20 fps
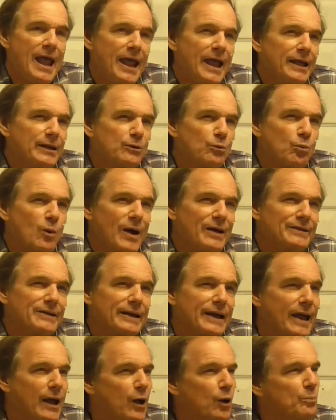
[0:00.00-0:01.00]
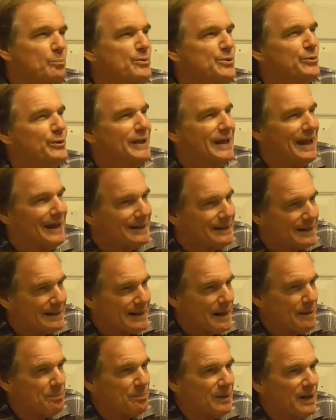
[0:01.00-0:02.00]
in a way that help you get to
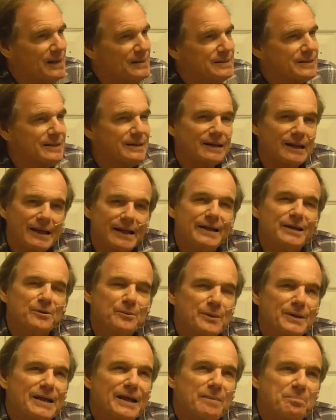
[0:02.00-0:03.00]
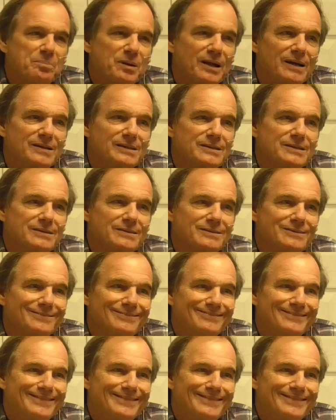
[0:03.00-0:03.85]
that place and linger in that place?